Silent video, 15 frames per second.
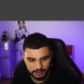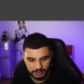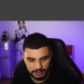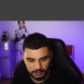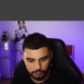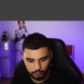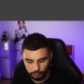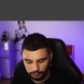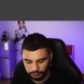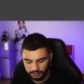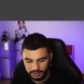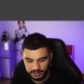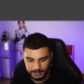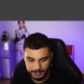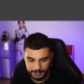equals
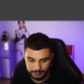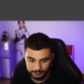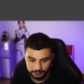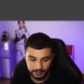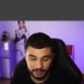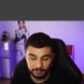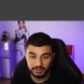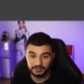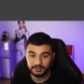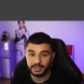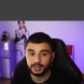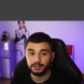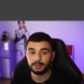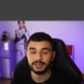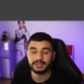none. So that means the
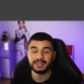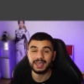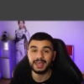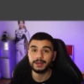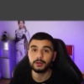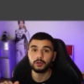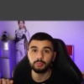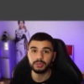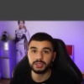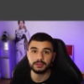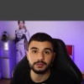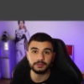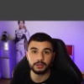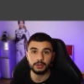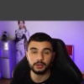AI cannot pick
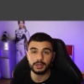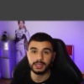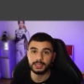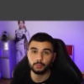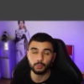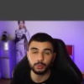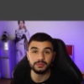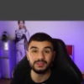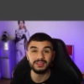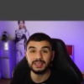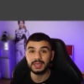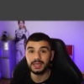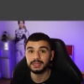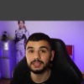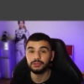this car and you won't see
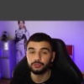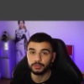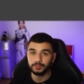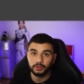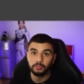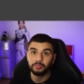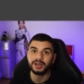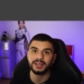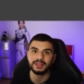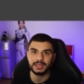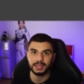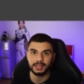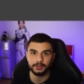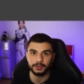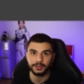any driven by the
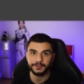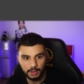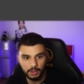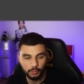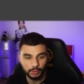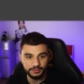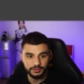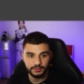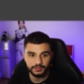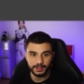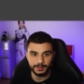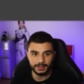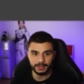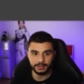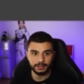AI. Once you've
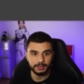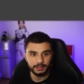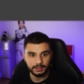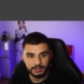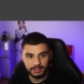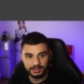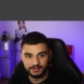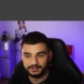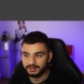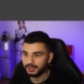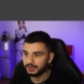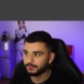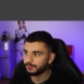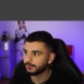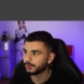done that, hit
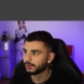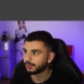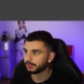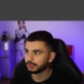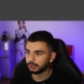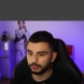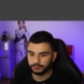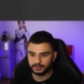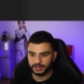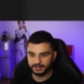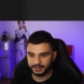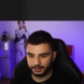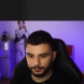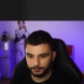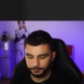save, close that
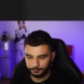down.